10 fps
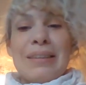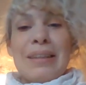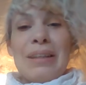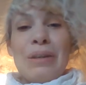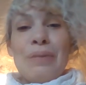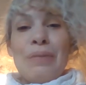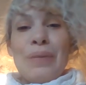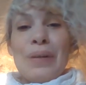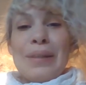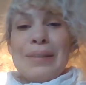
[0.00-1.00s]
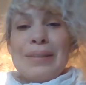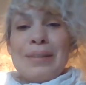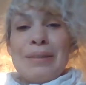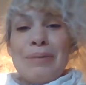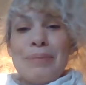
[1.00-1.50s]
a little
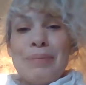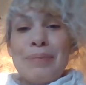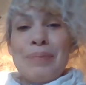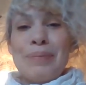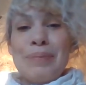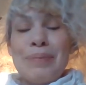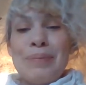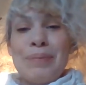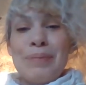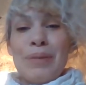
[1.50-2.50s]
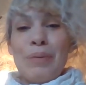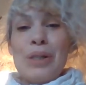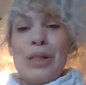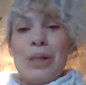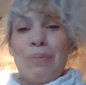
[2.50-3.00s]
forest.
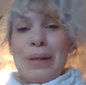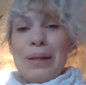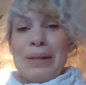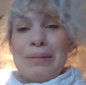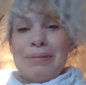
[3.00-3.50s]
With sheep in it.